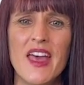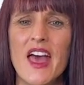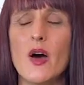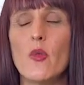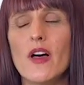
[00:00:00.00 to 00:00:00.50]

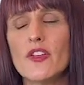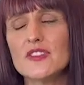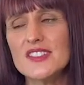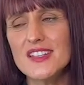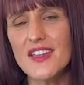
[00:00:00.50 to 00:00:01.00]
And while
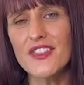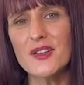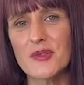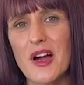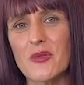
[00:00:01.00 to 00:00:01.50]
there's
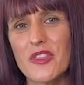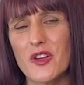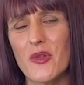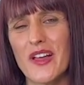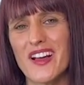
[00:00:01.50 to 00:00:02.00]
nothing wrong with
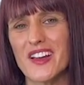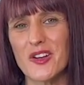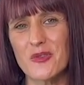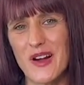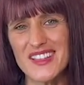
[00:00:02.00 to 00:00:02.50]
going on a
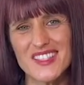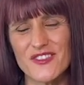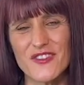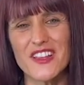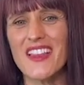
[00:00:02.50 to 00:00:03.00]
quest to
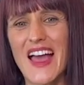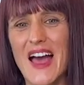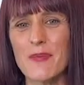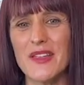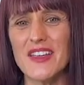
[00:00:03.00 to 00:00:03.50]
feel
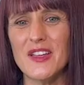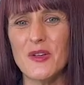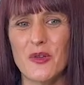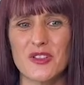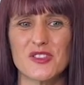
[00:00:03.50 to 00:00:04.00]
happy
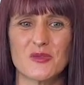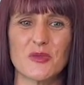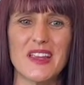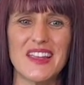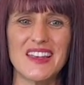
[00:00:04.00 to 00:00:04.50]
or
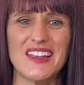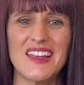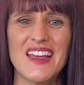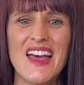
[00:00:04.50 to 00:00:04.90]
serene,